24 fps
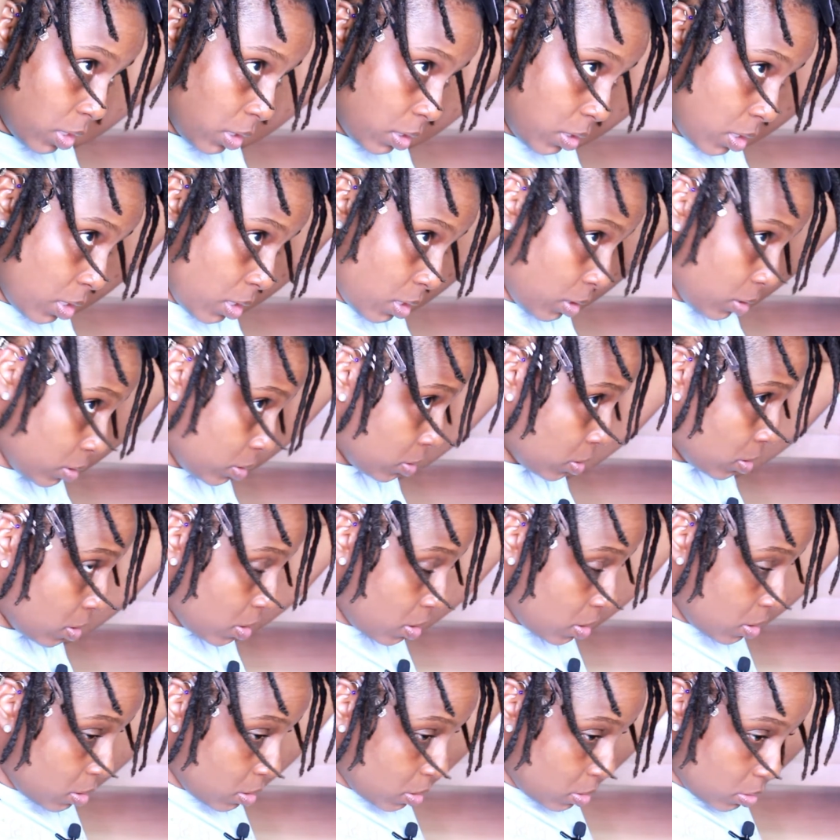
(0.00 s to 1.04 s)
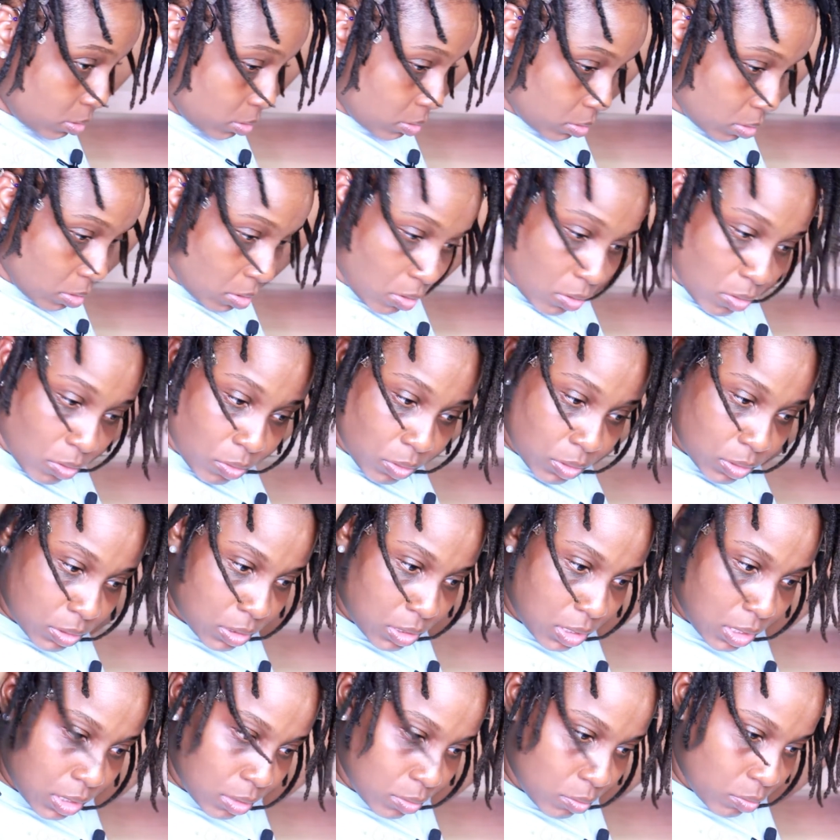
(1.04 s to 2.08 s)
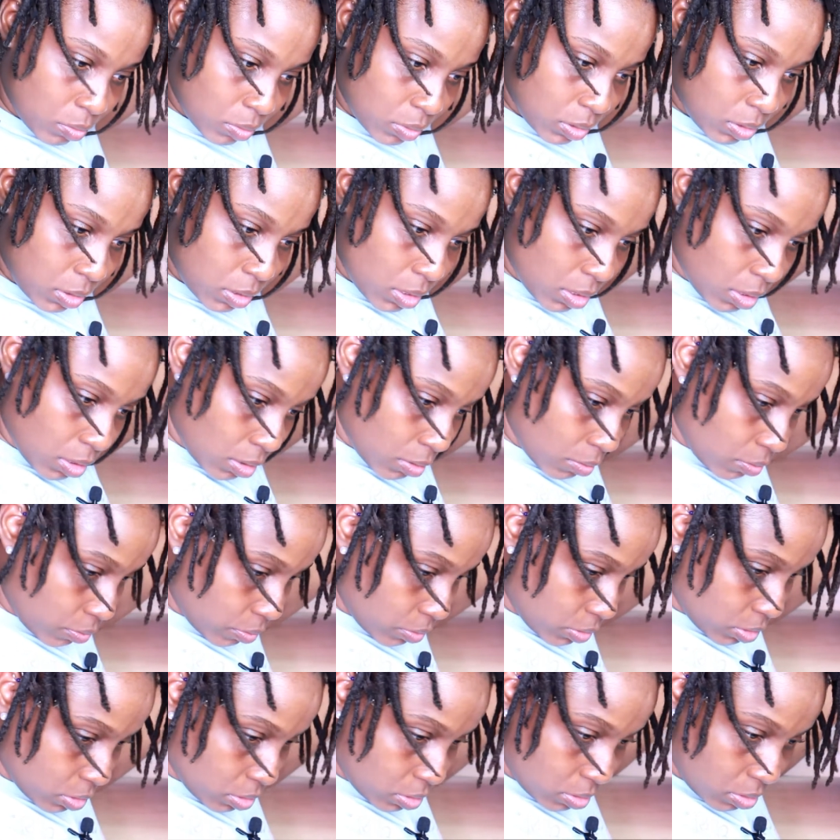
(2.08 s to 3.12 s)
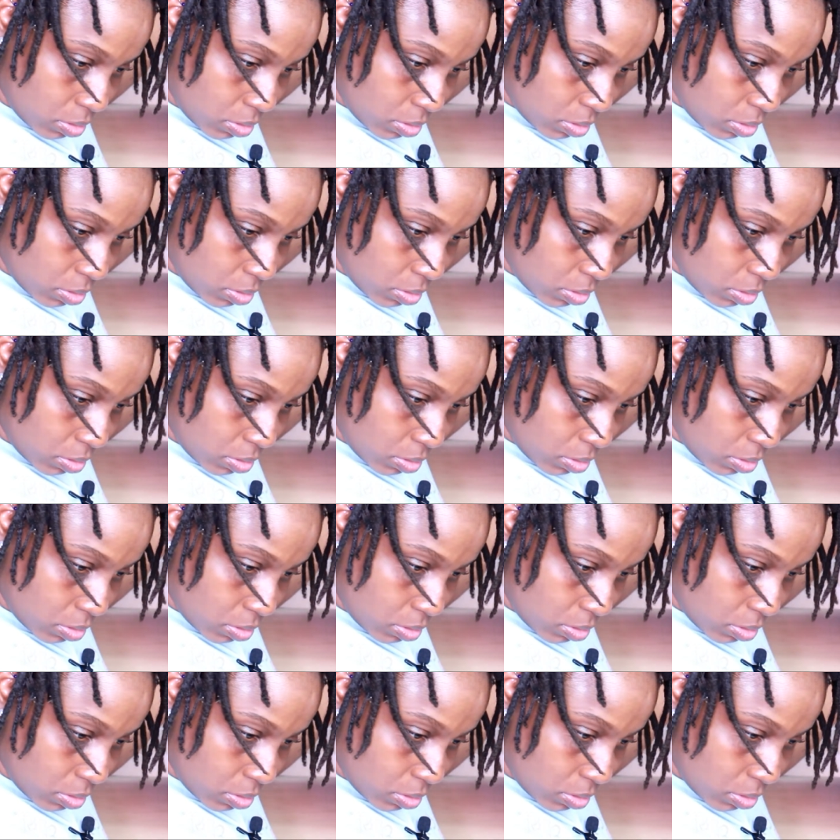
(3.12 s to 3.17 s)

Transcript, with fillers: recognize. So it's like, what the F is,